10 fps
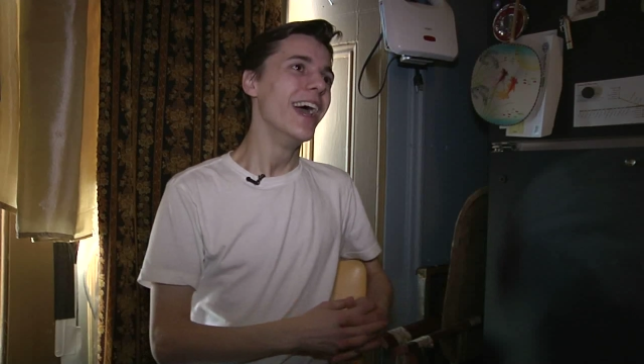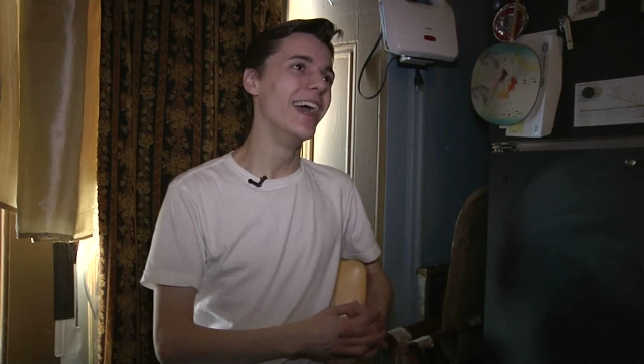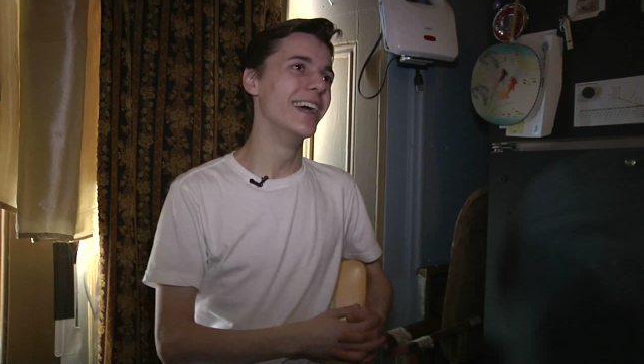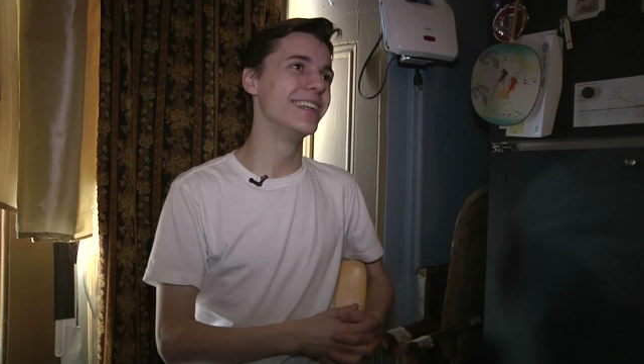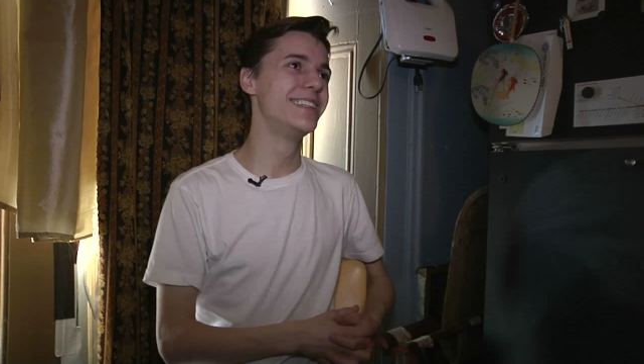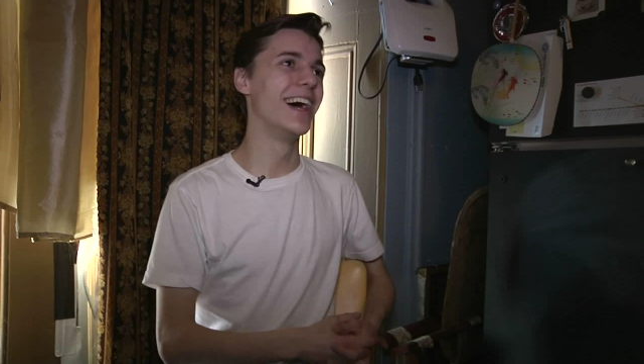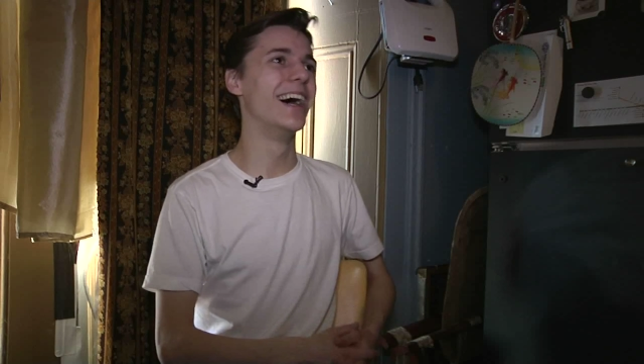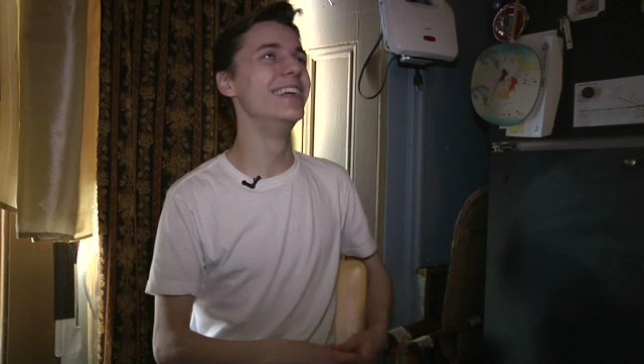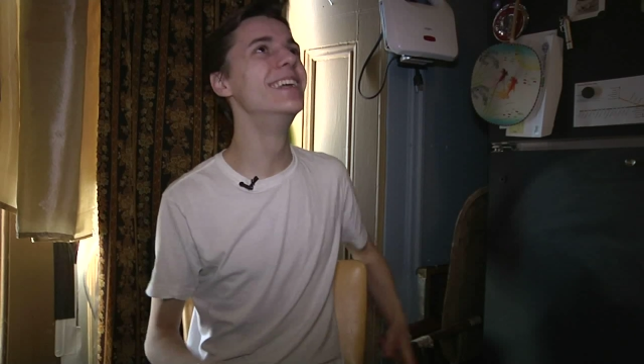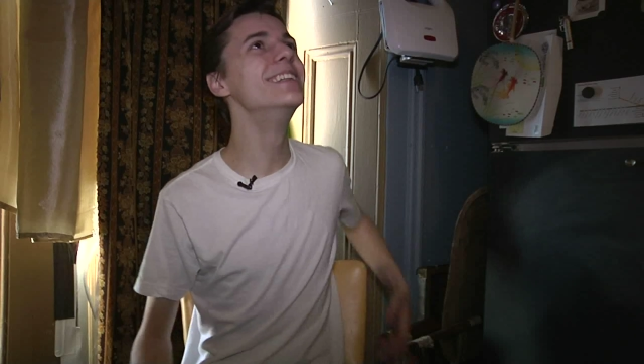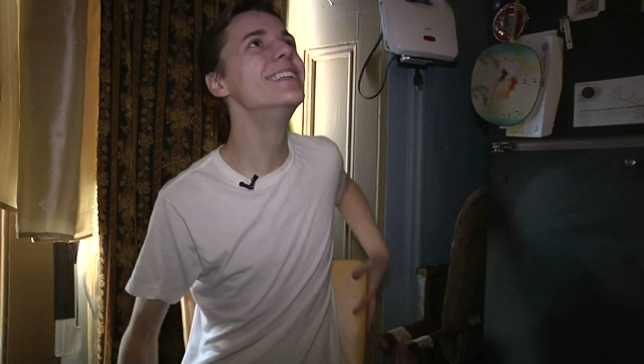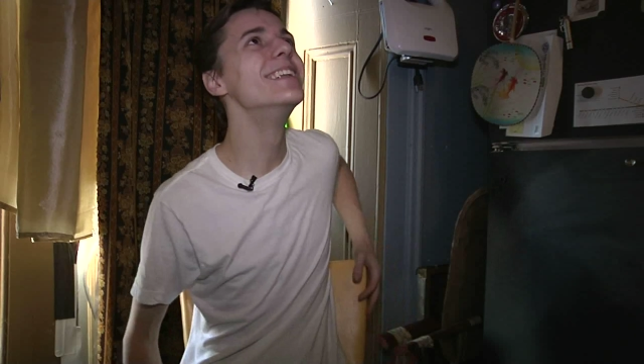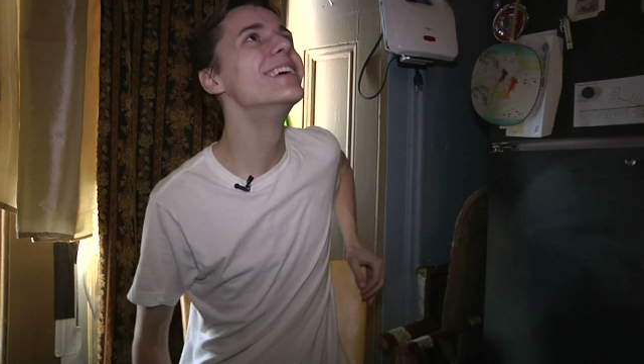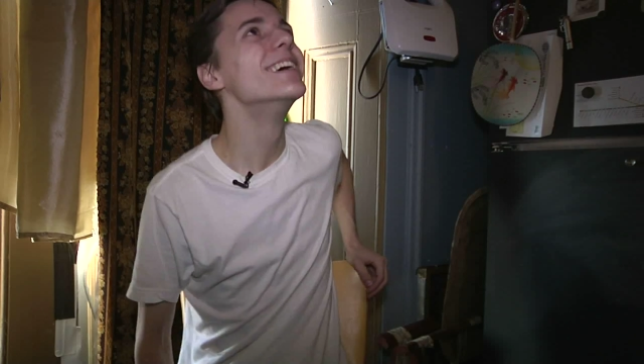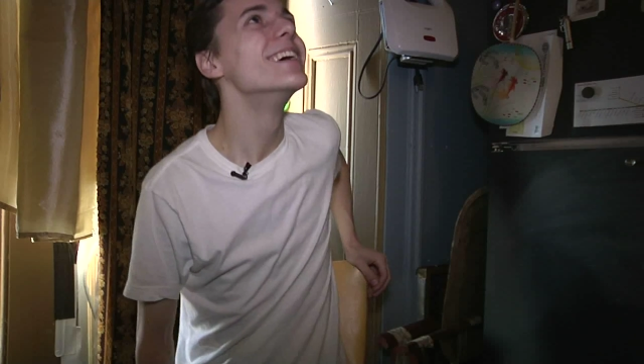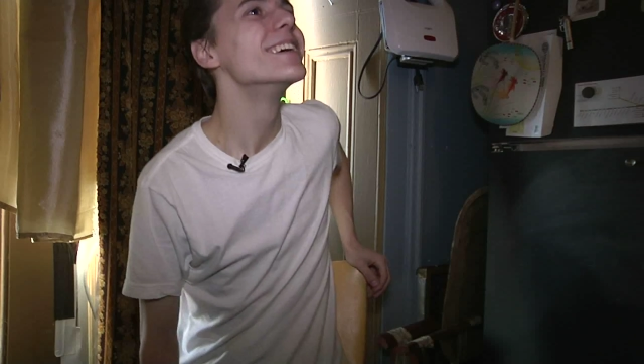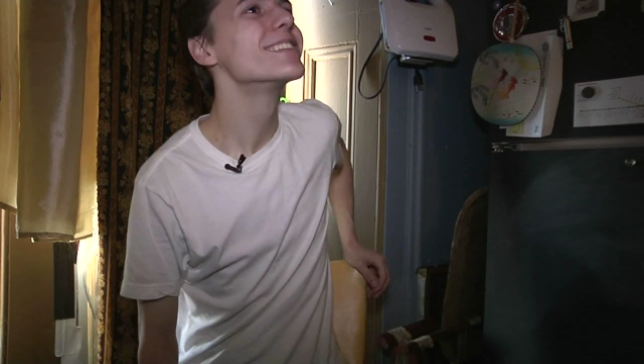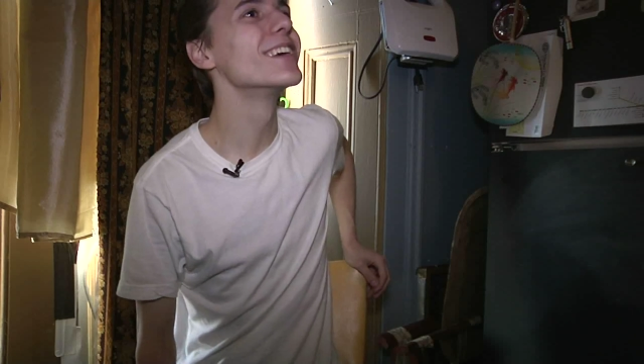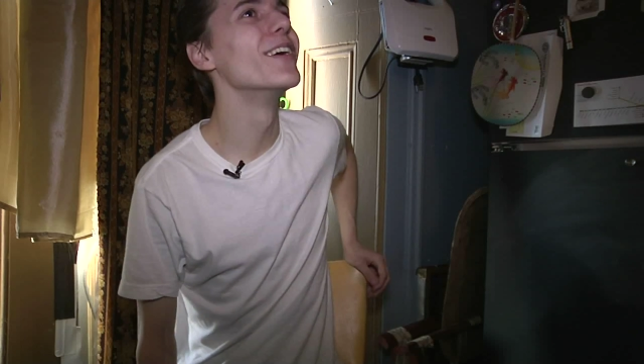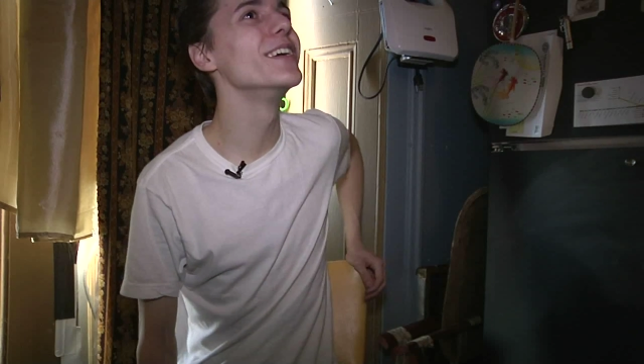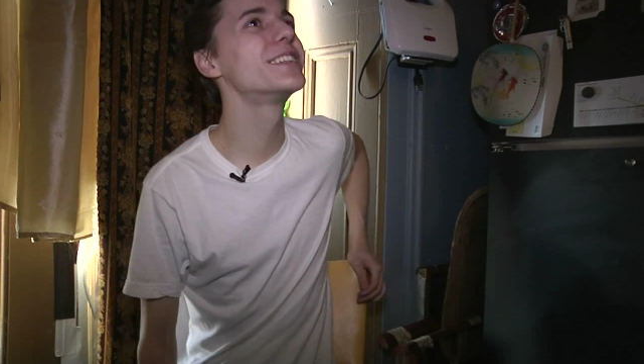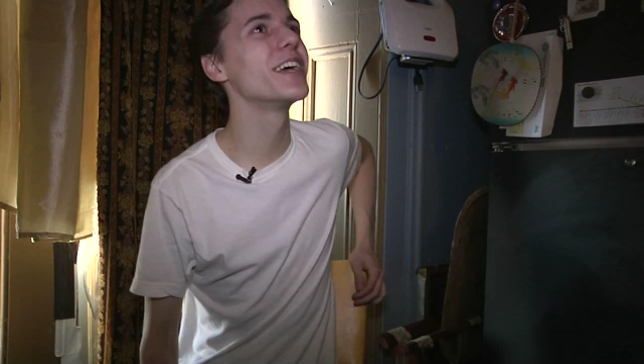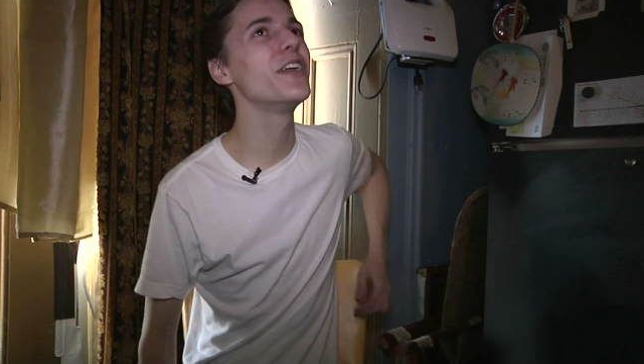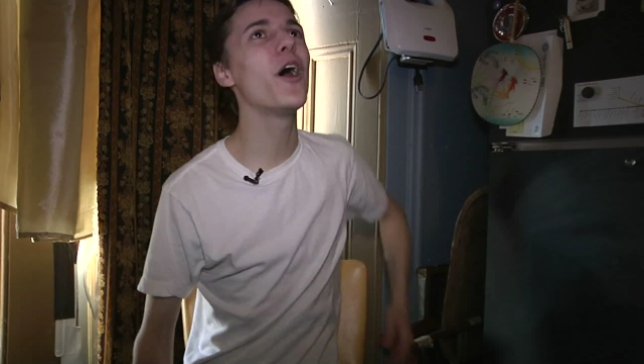And so he said,